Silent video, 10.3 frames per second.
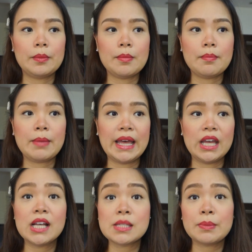my
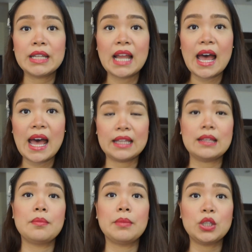husband had
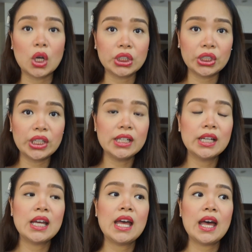my daughter,
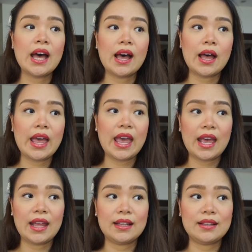
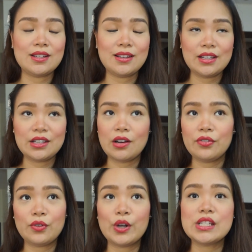and
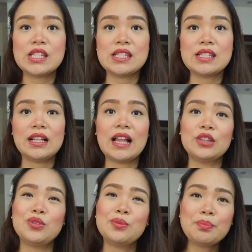of course he still
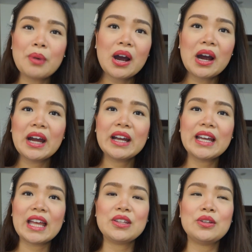had to
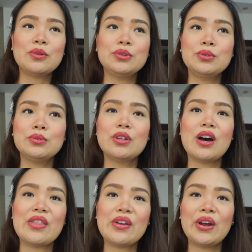park and do the
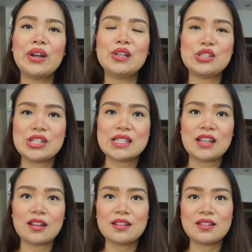other
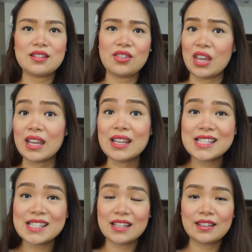logistic
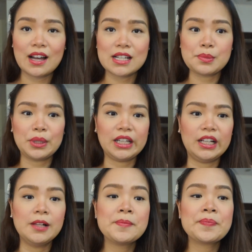things in the
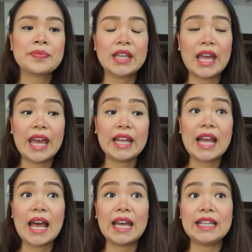hospital, and
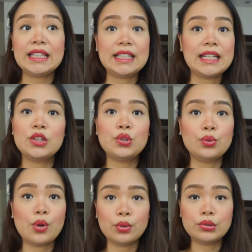I needed to
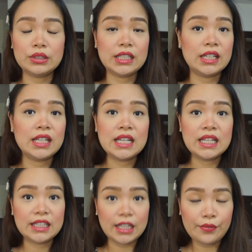go to the
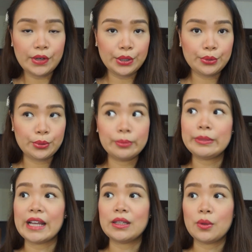delivery room
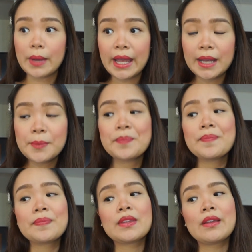right away.
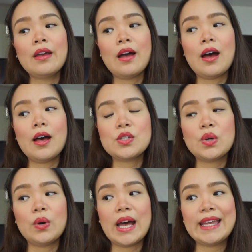
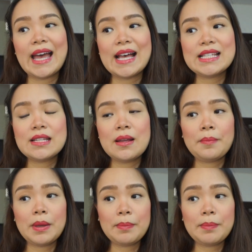So I asked my